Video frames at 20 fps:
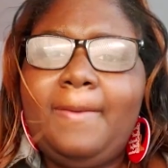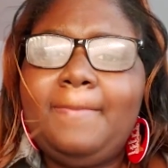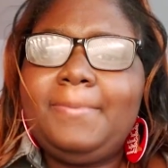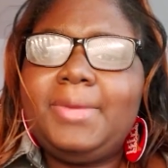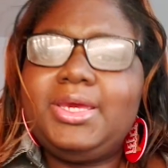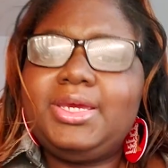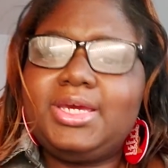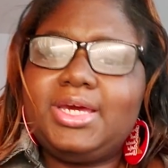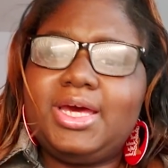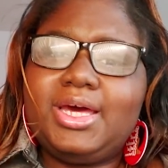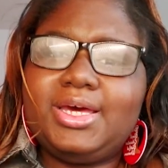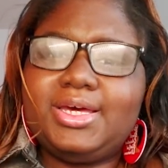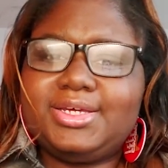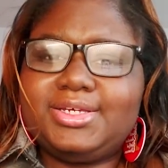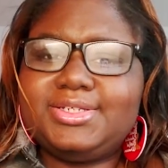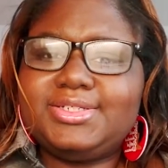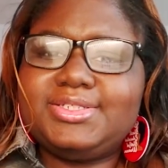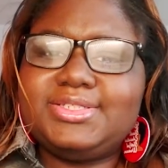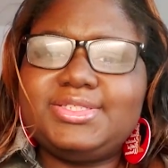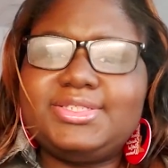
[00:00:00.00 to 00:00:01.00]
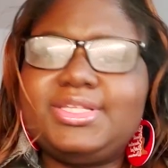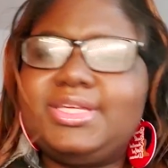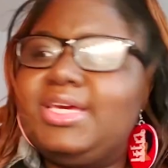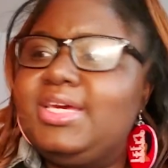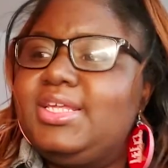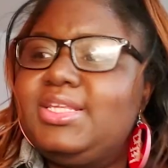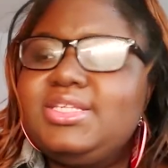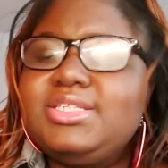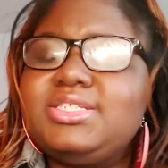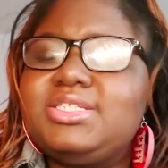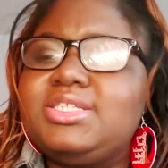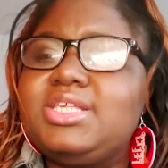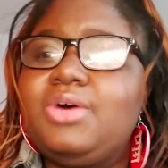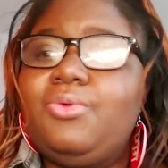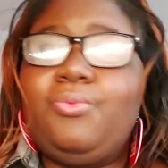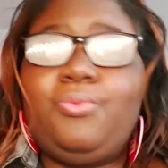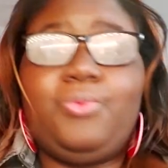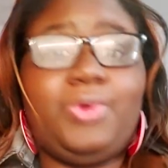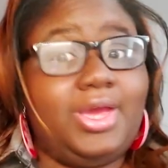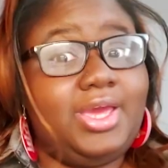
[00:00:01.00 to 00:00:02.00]
because it is
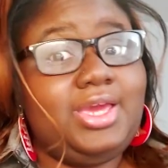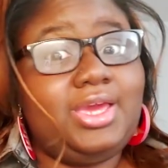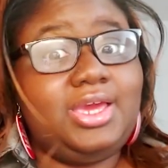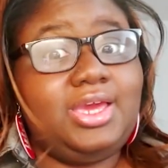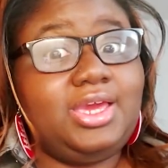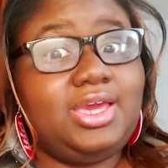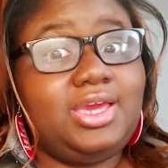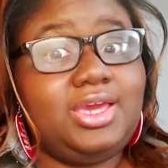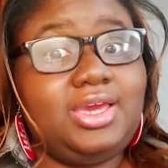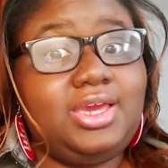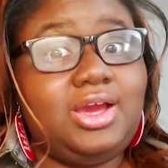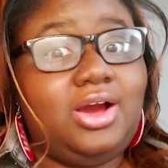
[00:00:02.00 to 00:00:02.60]
way